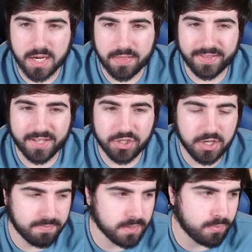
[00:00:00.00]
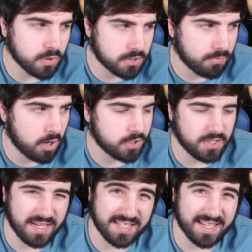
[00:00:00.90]
and I think the cheapest booster box
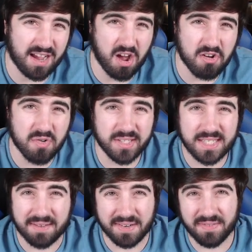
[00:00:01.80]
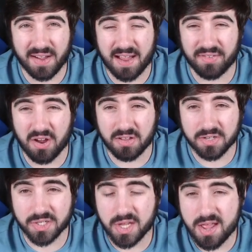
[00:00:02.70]
you can get is like
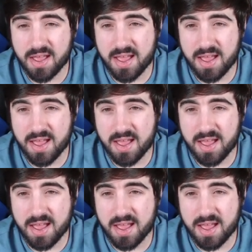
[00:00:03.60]
$175.